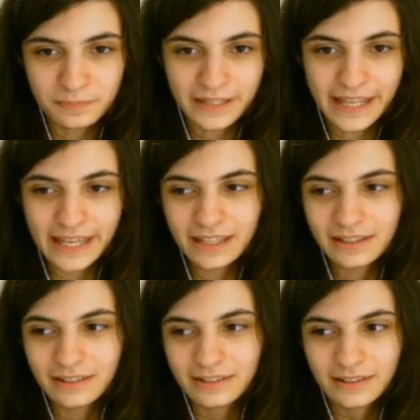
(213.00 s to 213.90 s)
play.
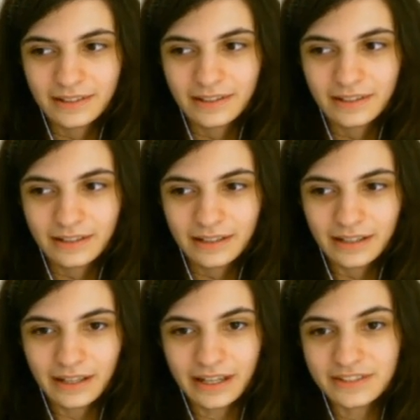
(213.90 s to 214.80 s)

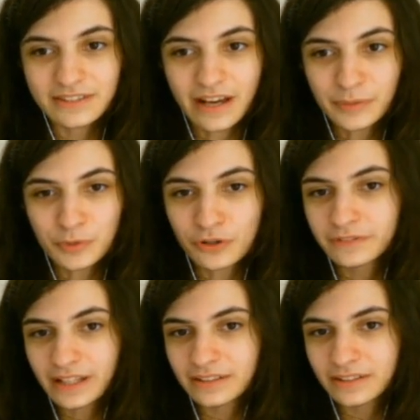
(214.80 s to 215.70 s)
It's not a move
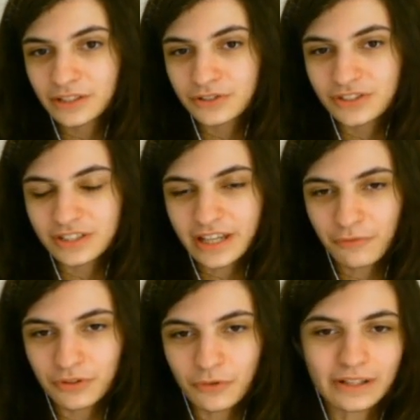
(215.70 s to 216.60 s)
that you see
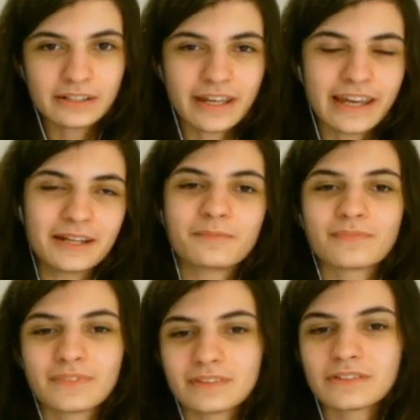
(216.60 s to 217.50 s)
every... Well, okay,
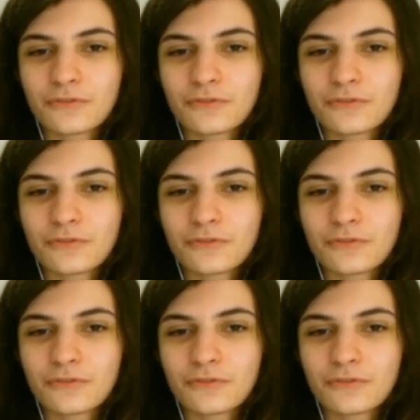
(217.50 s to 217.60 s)
the